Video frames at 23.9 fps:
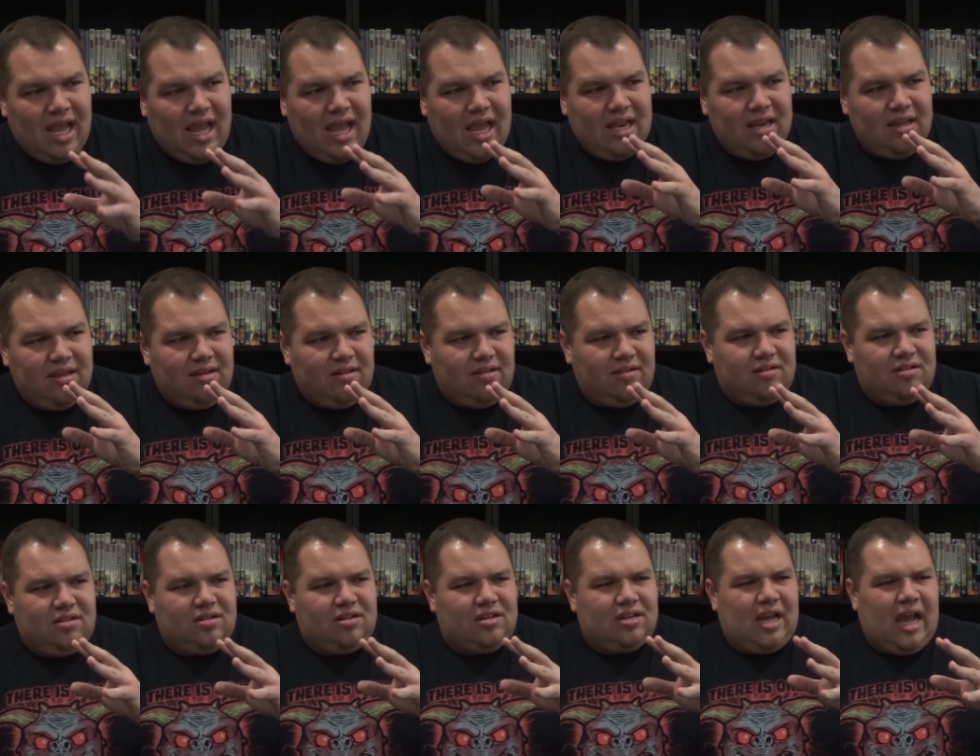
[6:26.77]
And it
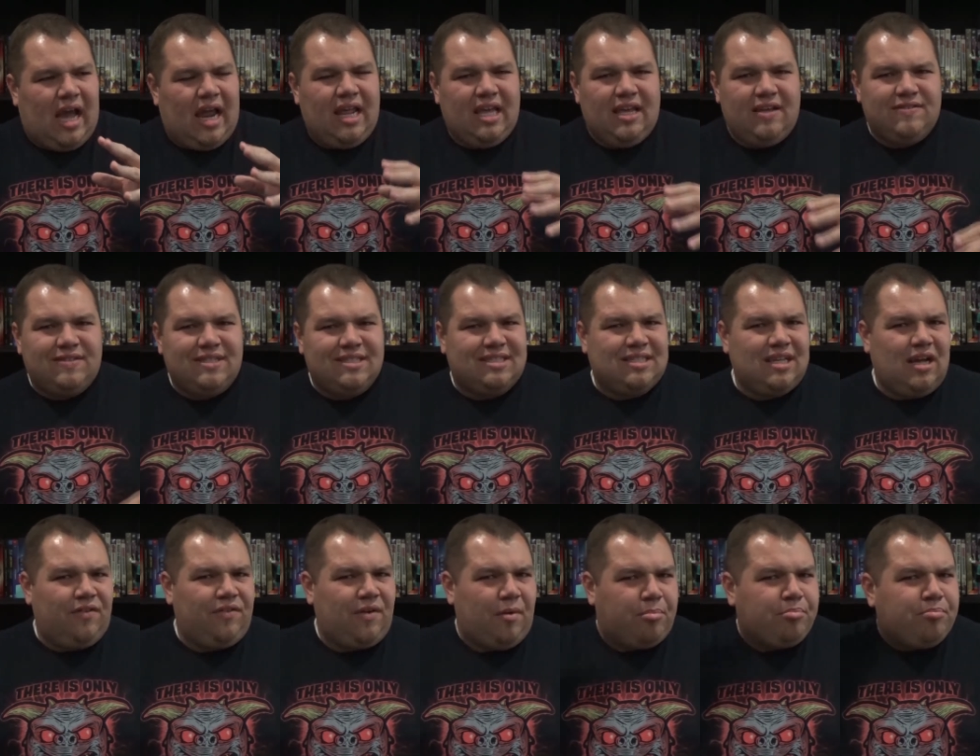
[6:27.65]
kind of gives
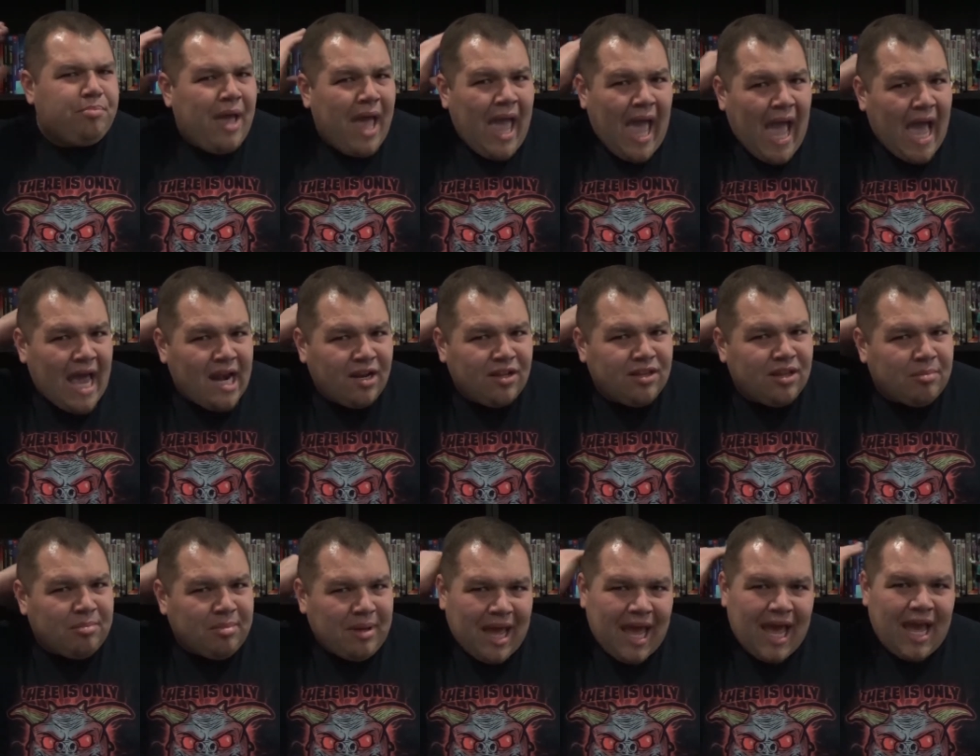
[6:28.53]
itself a pat on
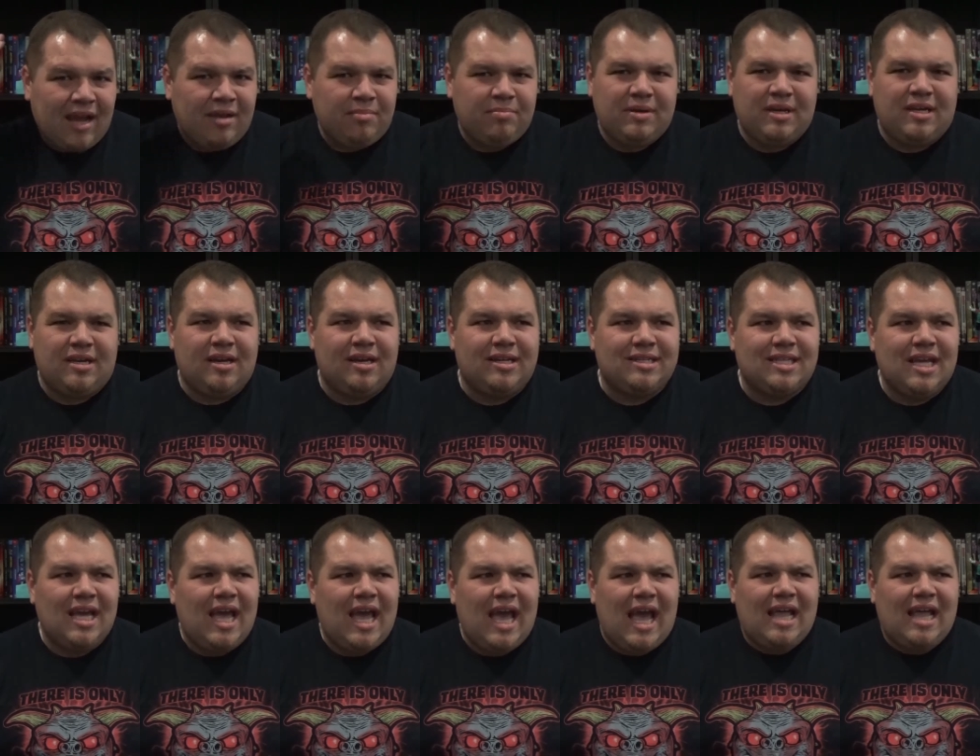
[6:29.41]
the back because